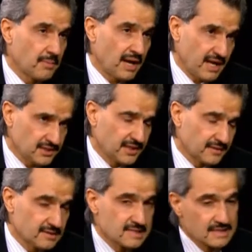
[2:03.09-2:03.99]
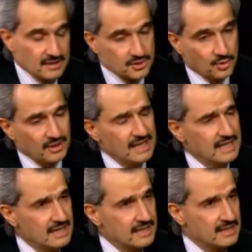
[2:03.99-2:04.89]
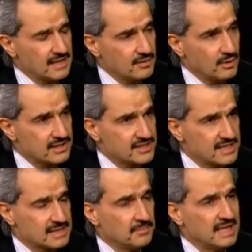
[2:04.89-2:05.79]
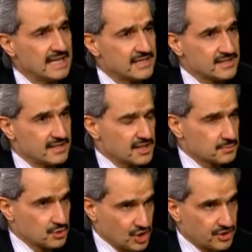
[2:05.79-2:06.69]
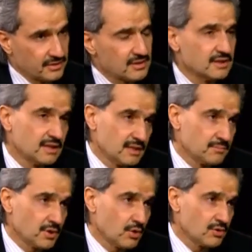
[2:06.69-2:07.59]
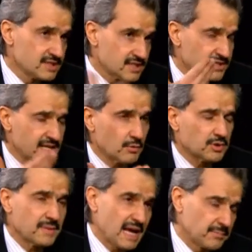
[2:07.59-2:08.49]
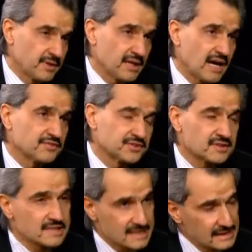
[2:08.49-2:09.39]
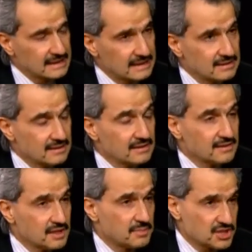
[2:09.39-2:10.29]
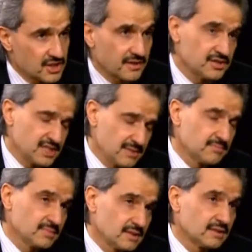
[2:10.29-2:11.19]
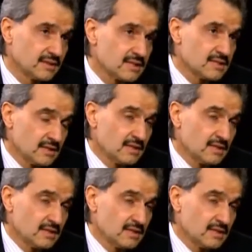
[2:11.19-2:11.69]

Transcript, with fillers: by, by, Qatar. Right. So clearly, uh, we are seeing some leniency in his position because he's thinking what may happen after uh, the Bashar regime uh,